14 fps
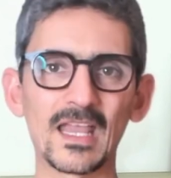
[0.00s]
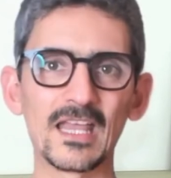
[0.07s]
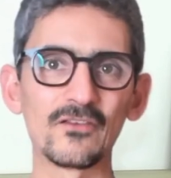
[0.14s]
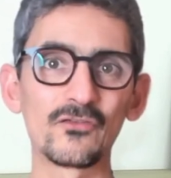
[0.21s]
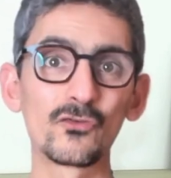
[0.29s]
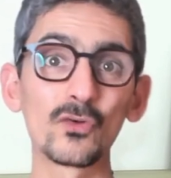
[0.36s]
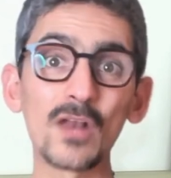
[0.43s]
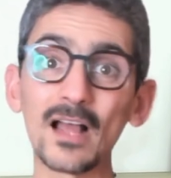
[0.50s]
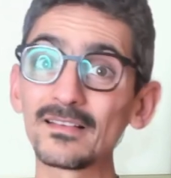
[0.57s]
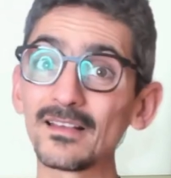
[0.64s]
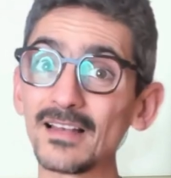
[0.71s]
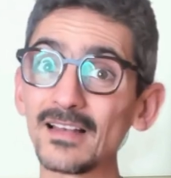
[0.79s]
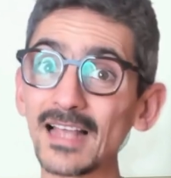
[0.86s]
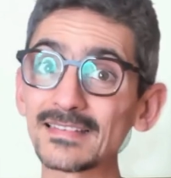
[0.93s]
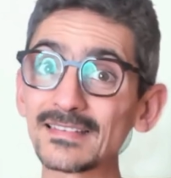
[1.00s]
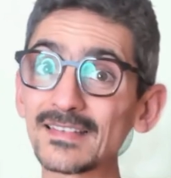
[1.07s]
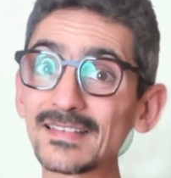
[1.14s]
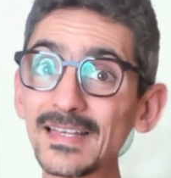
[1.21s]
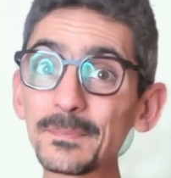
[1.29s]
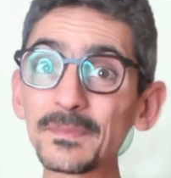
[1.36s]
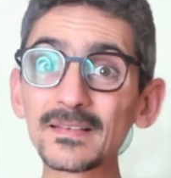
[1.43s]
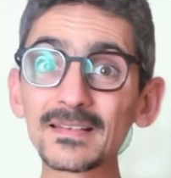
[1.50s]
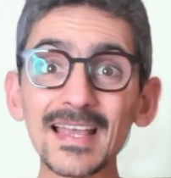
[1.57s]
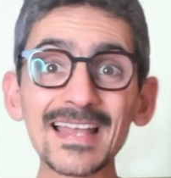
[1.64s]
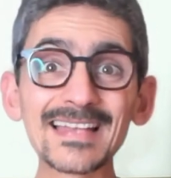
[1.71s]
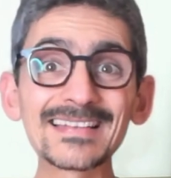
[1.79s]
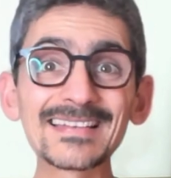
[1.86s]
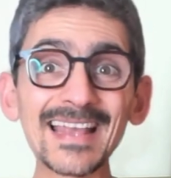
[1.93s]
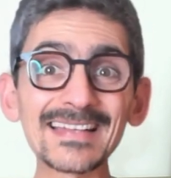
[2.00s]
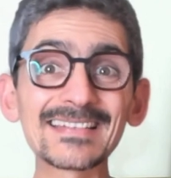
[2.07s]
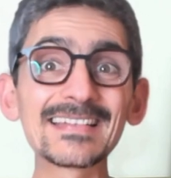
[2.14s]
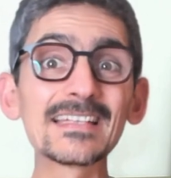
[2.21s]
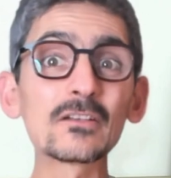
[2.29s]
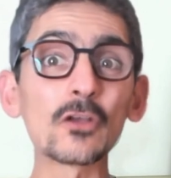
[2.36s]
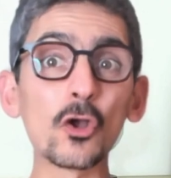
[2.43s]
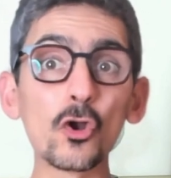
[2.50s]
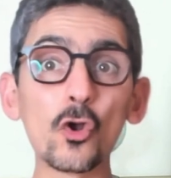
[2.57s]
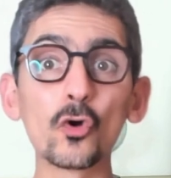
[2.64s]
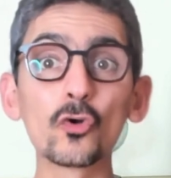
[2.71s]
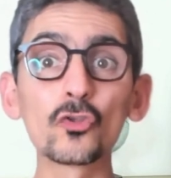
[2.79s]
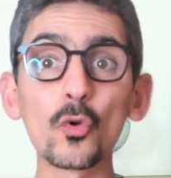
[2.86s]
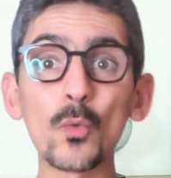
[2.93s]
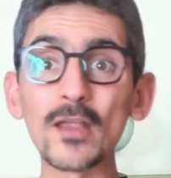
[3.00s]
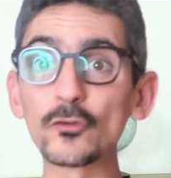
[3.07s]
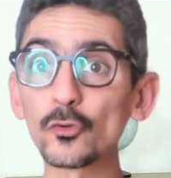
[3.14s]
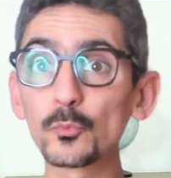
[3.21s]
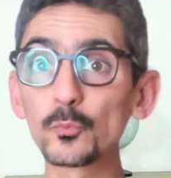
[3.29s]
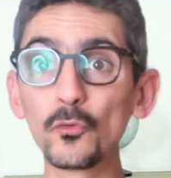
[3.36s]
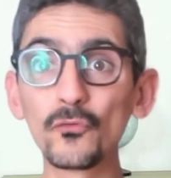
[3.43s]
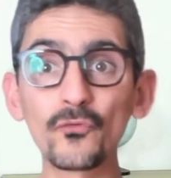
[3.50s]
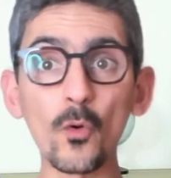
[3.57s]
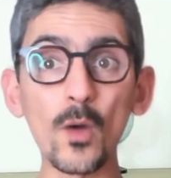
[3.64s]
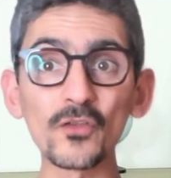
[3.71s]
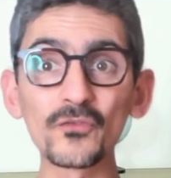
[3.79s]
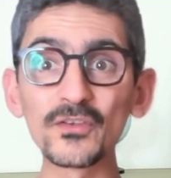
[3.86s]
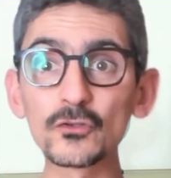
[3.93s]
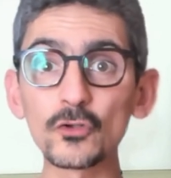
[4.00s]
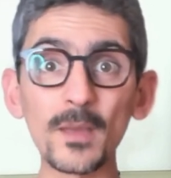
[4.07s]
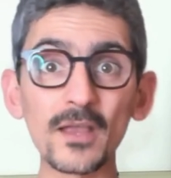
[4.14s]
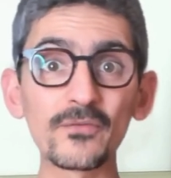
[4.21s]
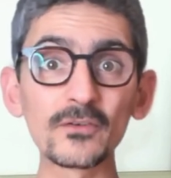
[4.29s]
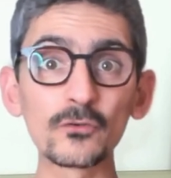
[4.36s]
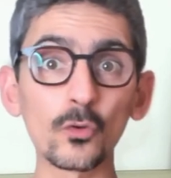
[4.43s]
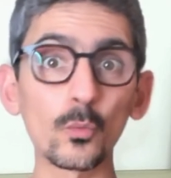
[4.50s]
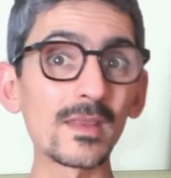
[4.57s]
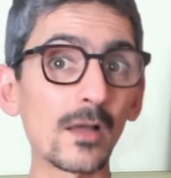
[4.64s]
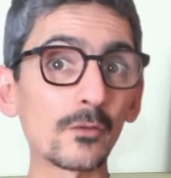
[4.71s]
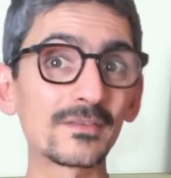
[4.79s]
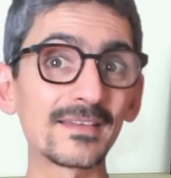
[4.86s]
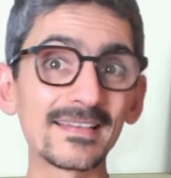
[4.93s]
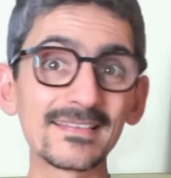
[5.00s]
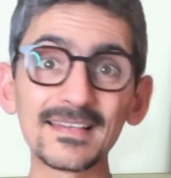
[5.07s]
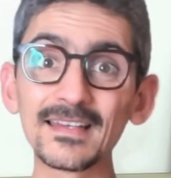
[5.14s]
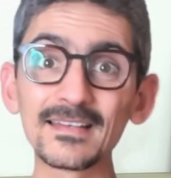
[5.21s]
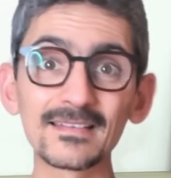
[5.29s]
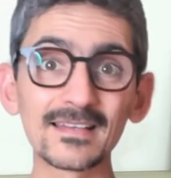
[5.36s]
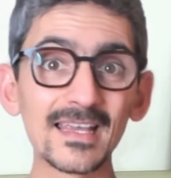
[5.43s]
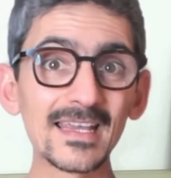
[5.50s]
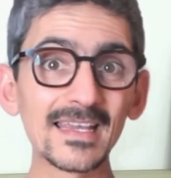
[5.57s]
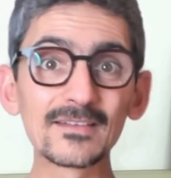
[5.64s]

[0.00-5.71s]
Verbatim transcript: And few la last tips, test it along the way. Don't move forward feature by feature without testing it.